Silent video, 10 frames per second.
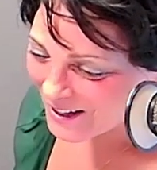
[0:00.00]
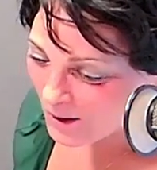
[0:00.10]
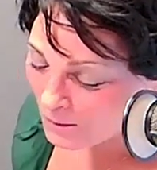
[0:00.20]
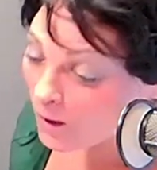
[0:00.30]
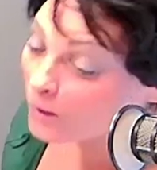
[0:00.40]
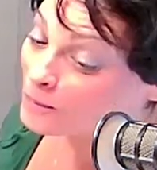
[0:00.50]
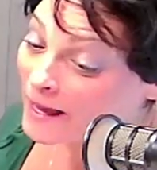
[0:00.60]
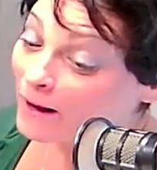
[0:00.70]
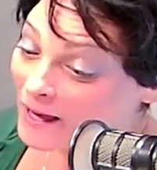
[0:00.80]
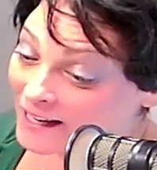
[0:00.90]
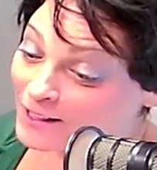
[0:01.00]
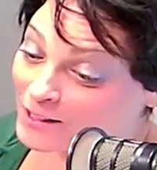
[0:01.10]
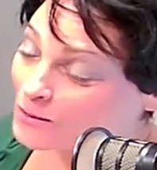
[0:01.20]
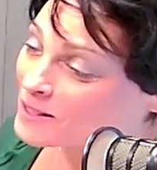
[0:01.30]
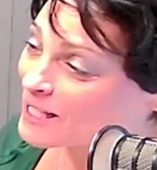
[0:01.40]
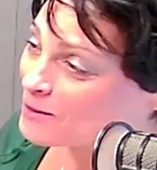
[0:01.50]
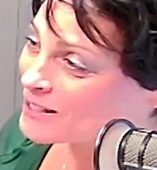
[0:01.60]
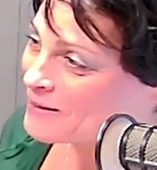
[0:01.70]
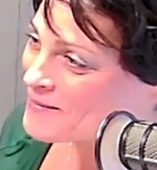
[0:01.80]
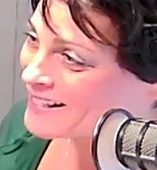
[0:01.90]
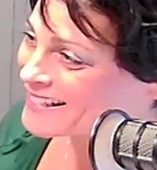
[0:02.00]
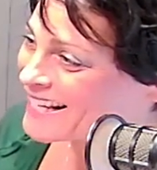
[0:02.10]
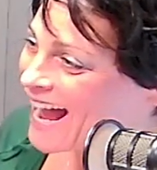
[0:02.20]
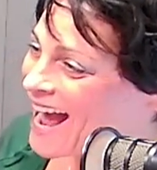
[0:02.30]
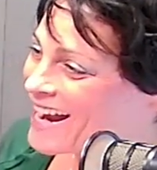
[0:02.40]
Well, now that assumes that you see me as gay.